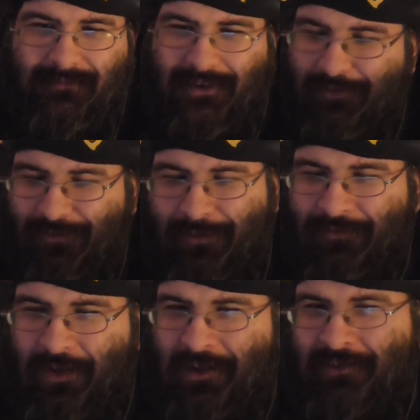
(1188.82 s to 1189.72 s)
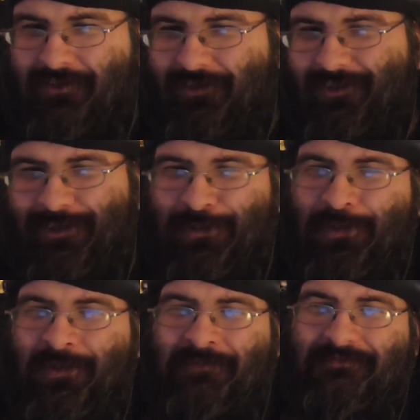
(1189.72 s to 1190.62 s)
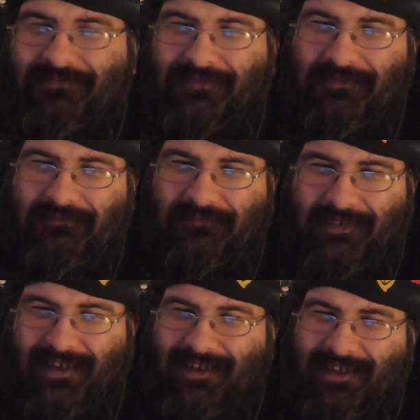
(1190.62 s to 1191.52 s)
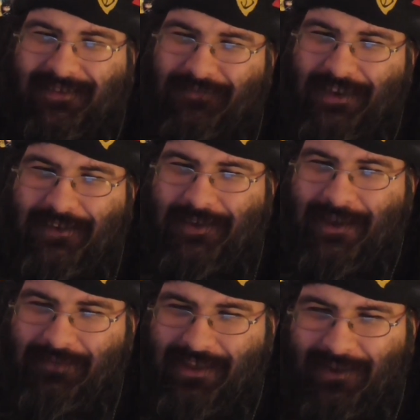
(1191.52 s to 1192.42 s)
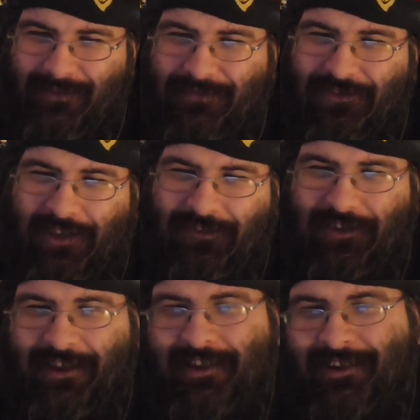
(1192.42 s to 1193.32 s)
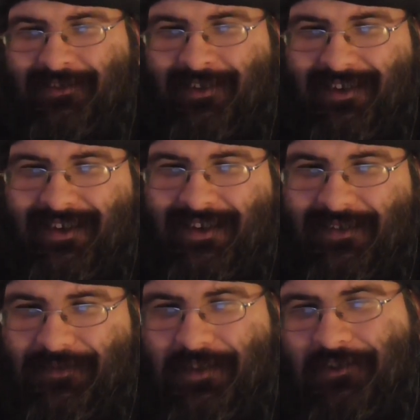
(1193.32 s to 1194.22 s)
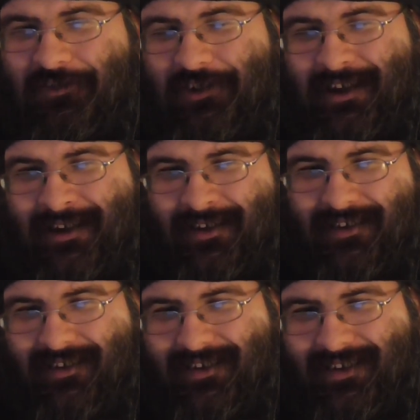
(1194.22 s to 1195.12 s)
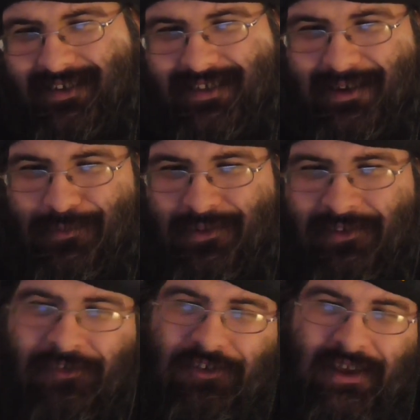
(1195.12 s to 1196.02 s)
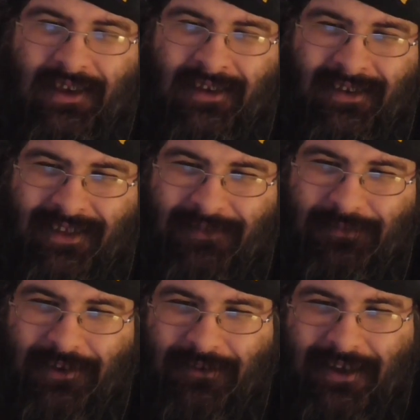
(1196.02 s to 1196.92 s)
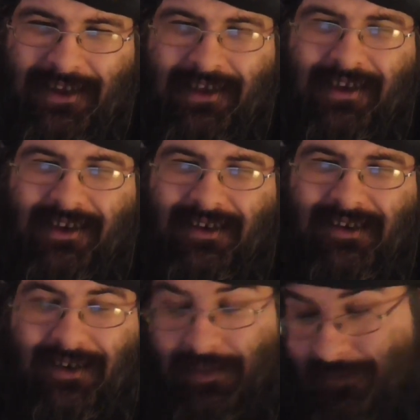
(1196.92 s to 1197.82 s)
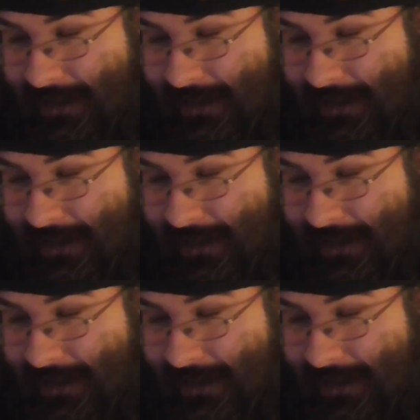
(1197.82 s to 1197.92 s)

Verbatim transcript: but it was real fun, just the whole video game thing with Sunset and Fluttershy. That was uh, pretty great. Uh, then